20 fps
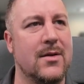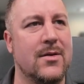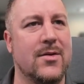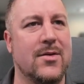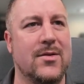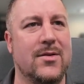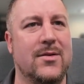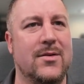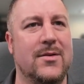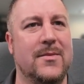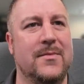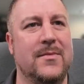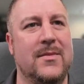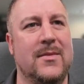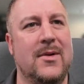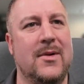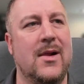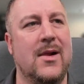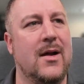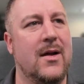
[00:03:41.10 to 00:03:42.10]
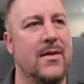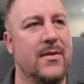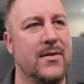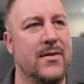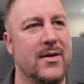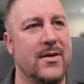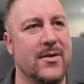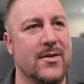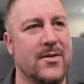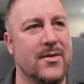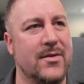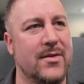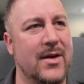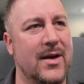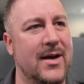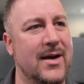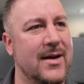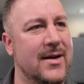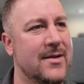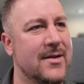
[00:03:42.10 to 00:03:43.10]
So there's
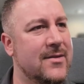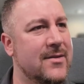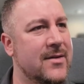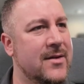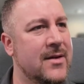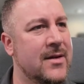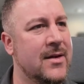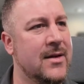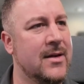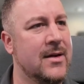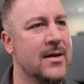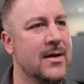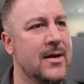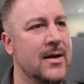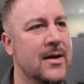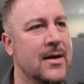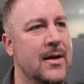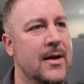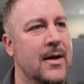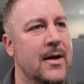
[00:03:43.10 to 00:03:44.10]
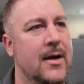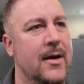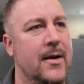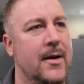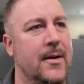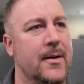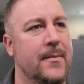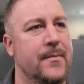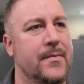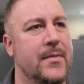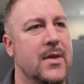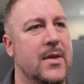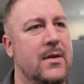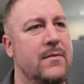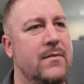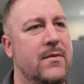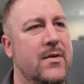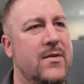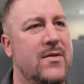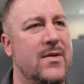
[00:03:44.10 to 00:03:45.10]
that. The
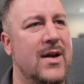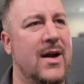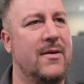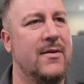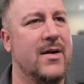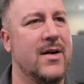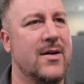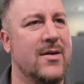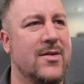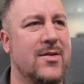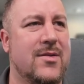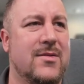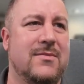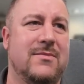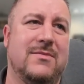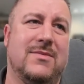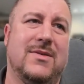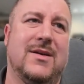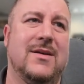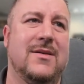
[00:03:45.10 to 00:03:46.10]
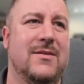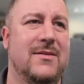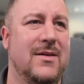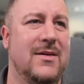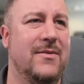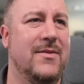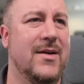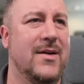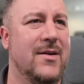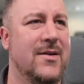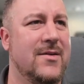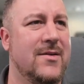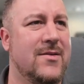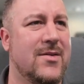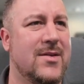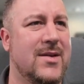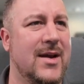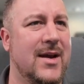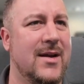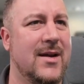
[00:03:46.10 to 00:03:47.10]
generics, I think they're
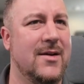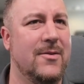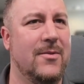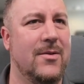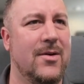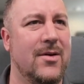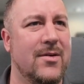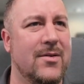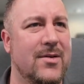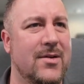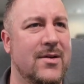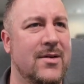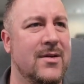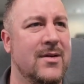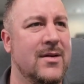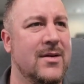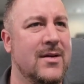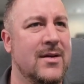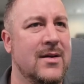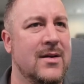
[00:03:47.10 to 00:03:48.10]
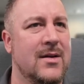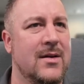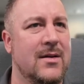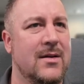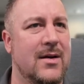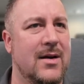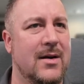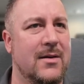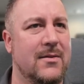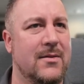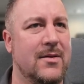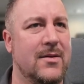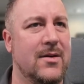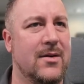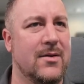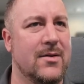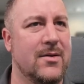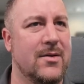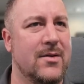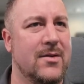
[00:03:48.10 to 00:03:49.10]
just dead in the water. You're
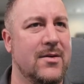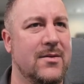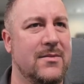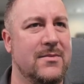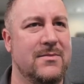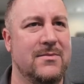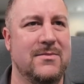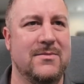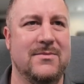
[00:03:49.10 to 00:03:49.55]
not gonna.